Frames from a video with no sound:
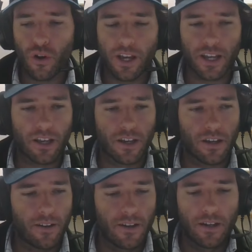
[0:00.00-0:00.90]
like,
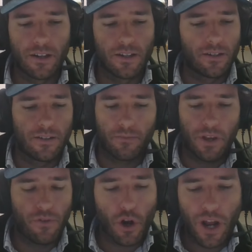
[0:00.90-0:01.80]

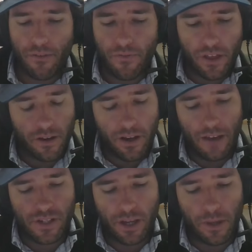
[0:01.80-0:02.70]
if you don't have thing,
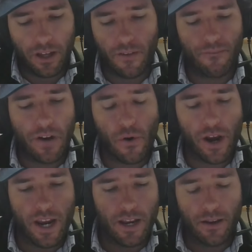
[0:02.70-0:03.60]
have something like
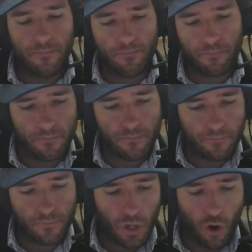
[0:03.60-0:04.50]
very
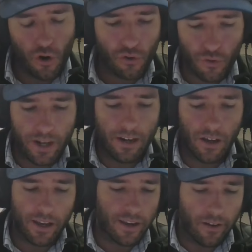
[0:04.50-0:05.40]
concrete,
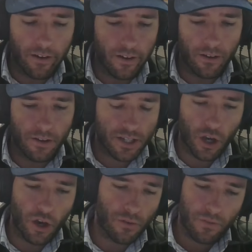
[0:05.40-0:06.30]
like
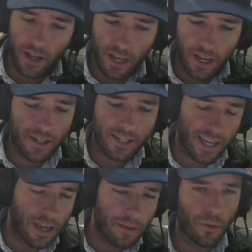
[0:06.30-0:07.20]
surfing,
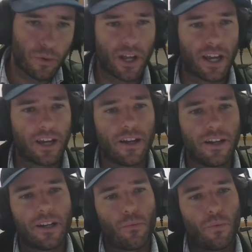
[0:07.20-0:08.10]
skateboarding,
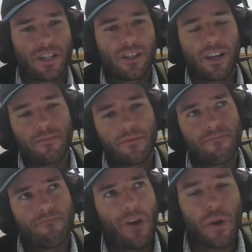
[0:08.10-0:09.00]
which is like
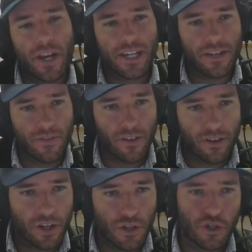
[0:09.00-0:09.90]
very easy for
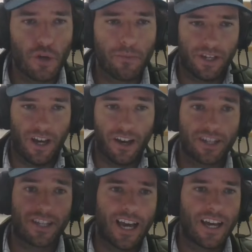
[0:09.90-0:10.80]
the consumer to
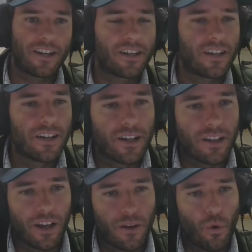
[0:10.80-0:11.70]
understand
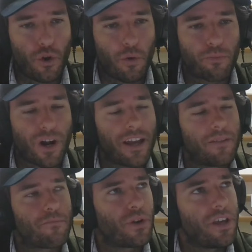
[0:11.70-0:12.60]
like what your
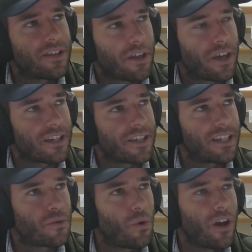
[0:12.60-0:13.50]
brand breathes, I think
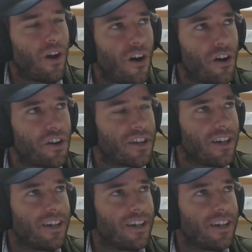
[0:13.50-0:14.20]
it's quite hard.